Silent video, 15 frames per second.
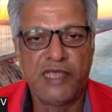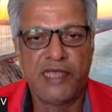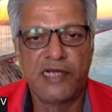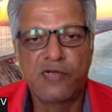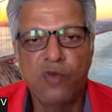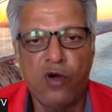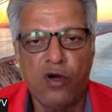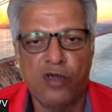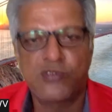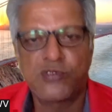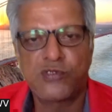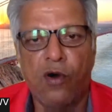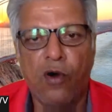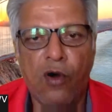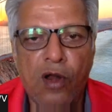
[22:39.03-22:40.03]
There it
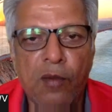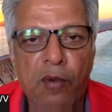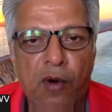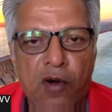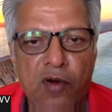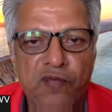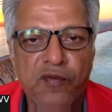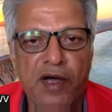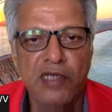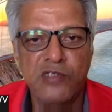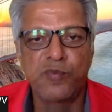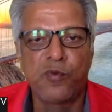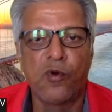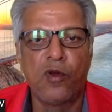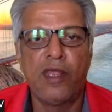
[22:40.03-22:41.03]
was, all about
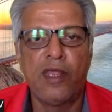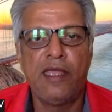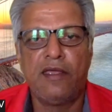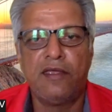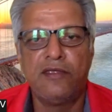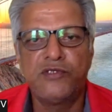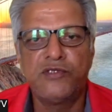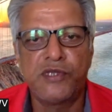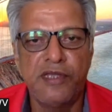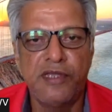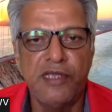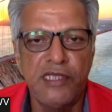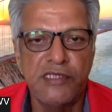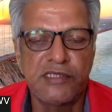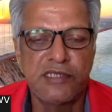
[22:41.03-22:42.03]
fast bowling,
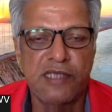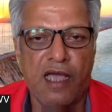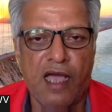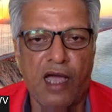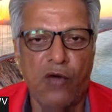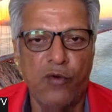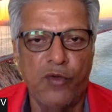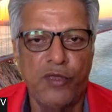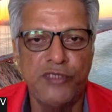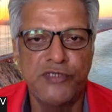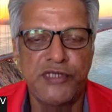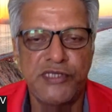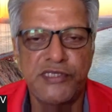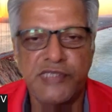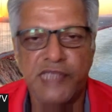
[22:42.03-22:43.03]
injuries, how
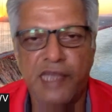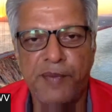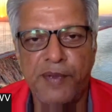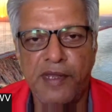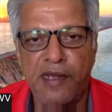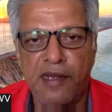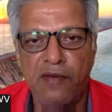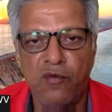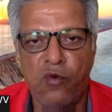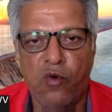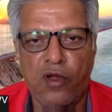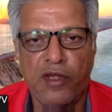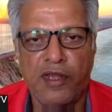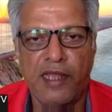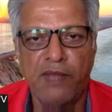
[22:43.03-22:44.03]
injuries
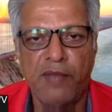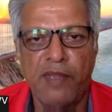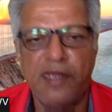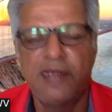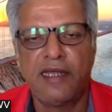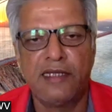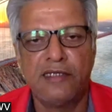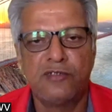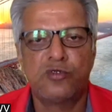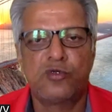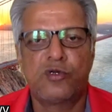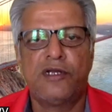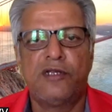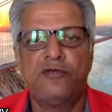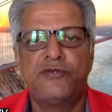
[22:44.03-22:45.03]
happen, what can be
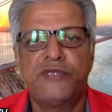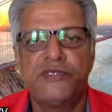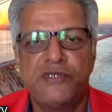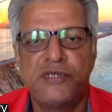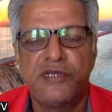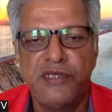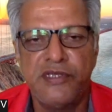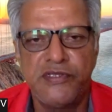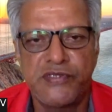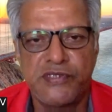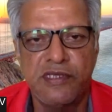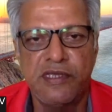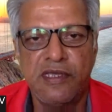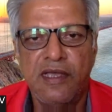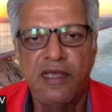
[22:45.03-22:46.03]
done to reduce
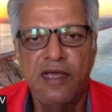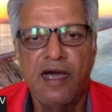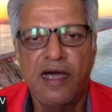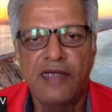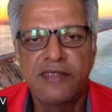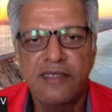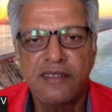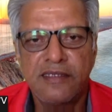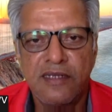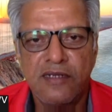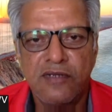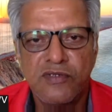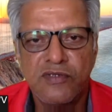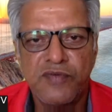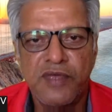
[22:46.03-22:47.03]
injuries. I
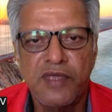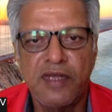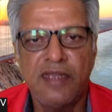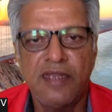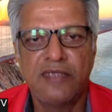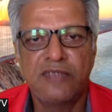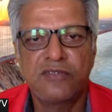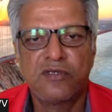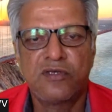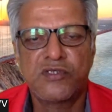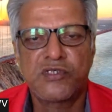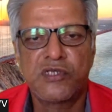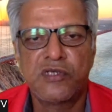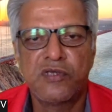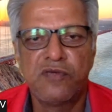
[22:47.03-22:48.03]
think that was fairly
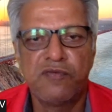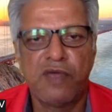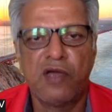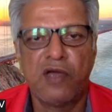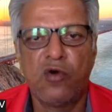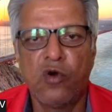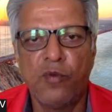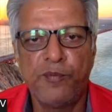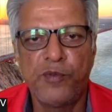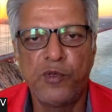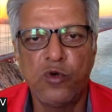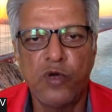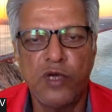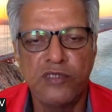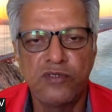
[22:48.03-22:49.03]
exhaustive. I
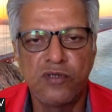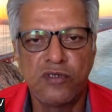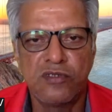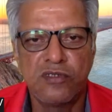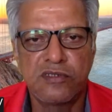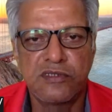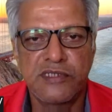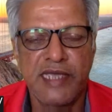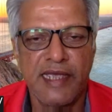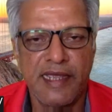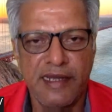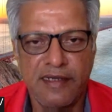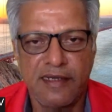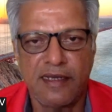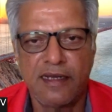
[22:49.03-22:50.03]
hope you enjoyed the
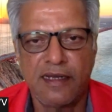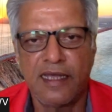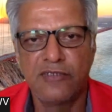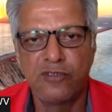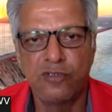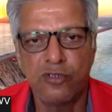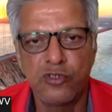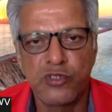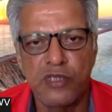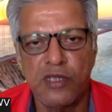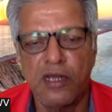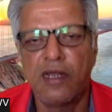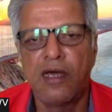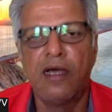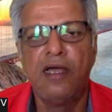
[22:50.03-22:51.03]
chat, and as
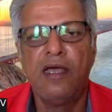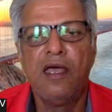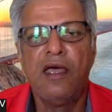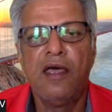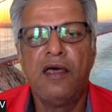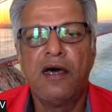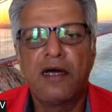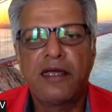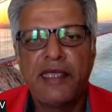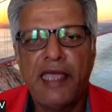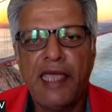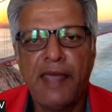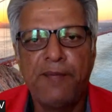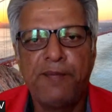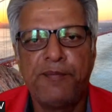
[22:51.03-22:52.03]
usual,
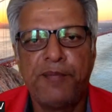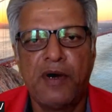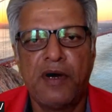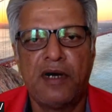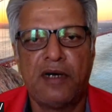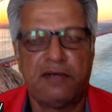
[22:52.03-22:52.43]
keep